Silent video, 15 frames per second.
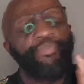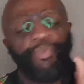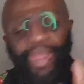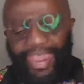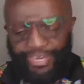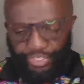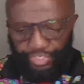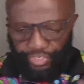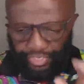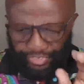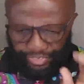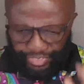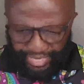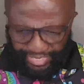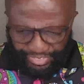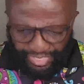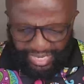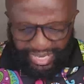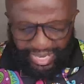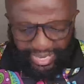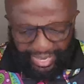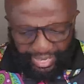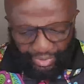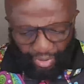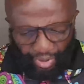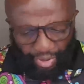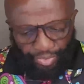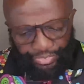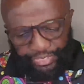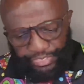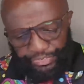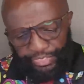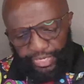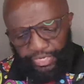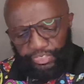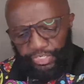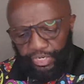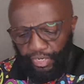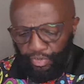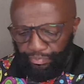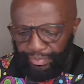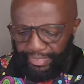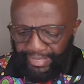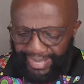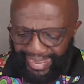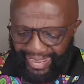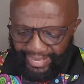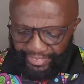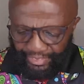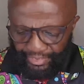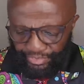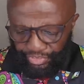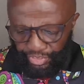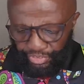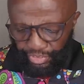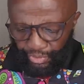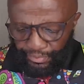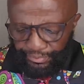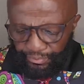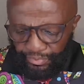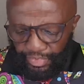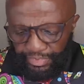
Righteousness. And all these things shall be added unto you.